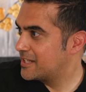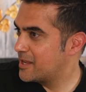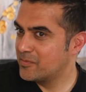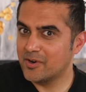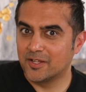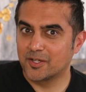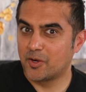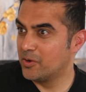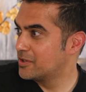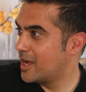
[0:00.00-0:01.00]
the number on the
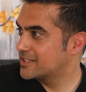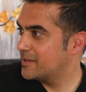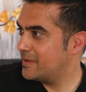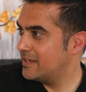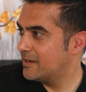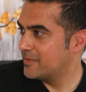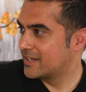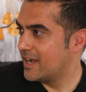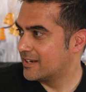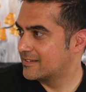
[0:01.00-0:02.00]
colonoscopy? Oh my
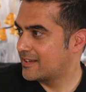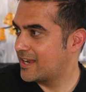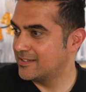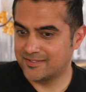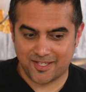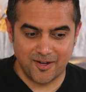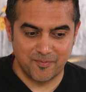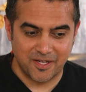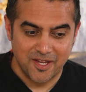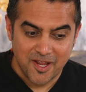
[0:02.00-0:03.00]
God, it kind of scared
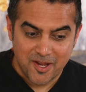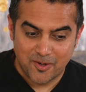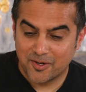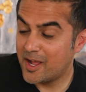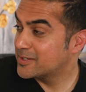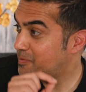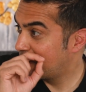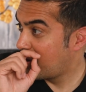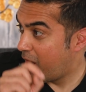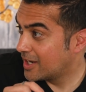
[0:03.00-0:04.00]
me.
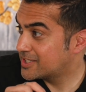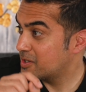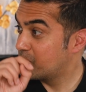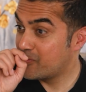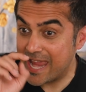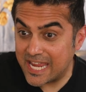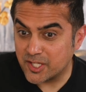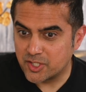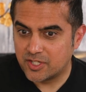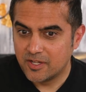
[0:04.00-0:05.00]
Colonoscopy cost
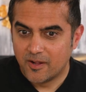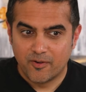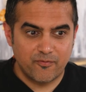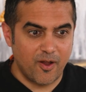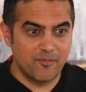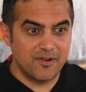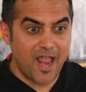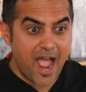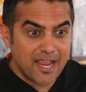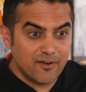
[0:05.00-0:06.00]
ranged from
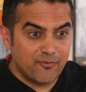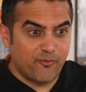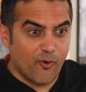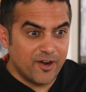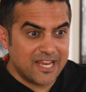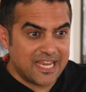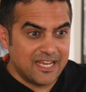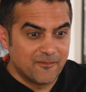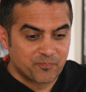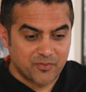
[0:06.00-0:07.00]

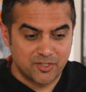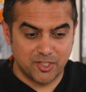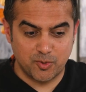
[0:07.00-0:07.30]
$940 to